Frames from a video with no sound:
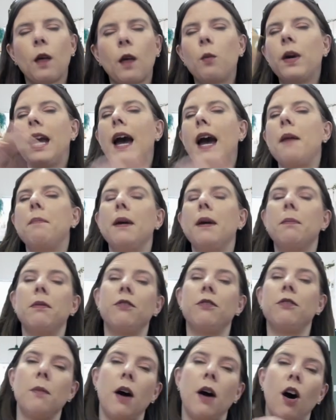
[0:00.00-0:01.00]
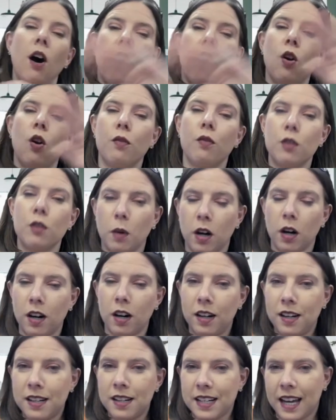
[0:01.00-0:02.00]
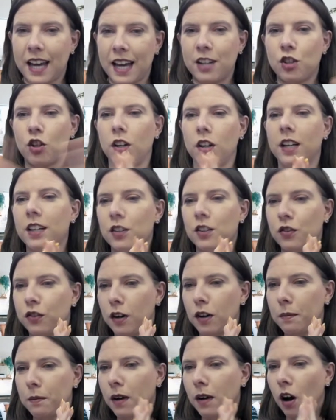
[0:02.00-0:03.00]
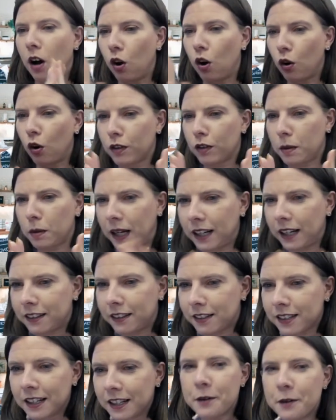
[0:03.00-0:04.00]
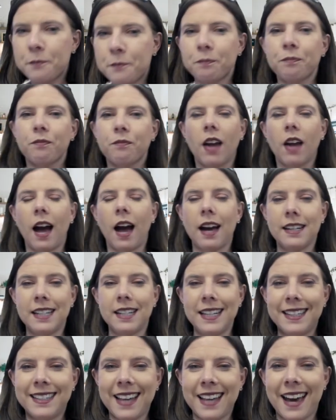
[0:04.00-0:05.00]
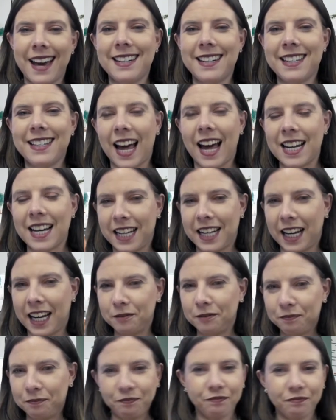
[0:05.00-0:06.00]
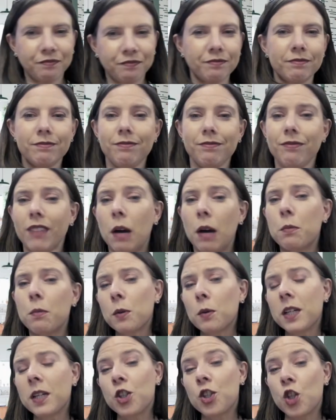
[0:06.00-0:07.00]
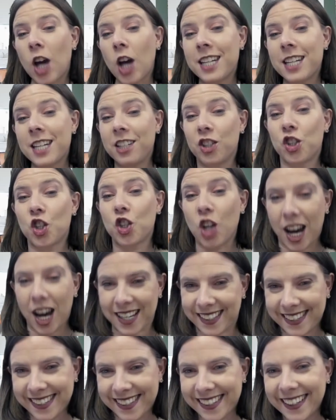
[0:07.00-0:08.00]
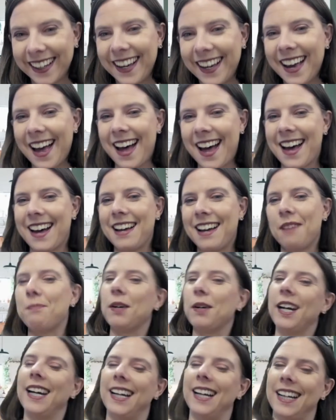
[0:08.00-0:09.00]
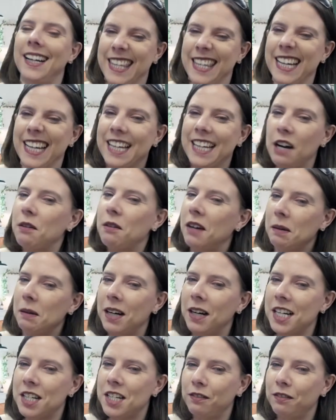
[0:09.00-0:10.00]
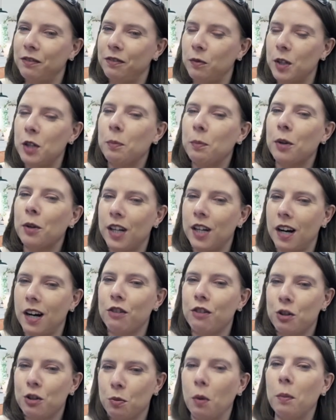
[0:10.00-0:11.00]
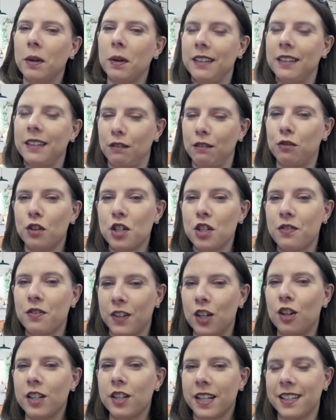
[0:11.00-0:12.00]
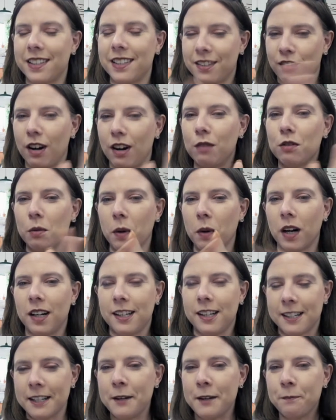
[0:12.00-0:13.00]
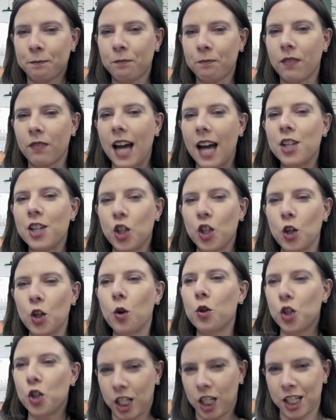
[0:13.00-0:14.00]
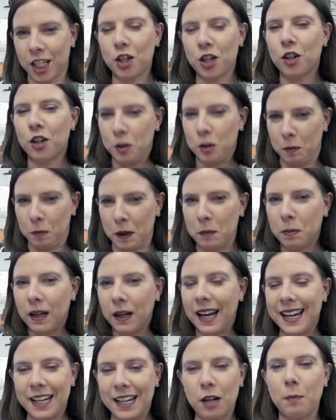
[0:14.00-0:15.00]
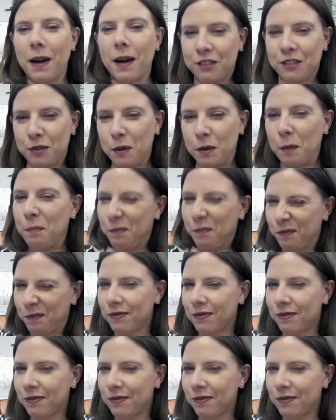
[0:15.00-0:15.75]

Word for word: we had people from all over the world, again, joining us from all over the place. And he said that day, it was one of the chattiest chats, uh, but I, I think now I might have, when you put an Irish woman in front of an audience around the world, and she knows she can talk to people and hear back from them,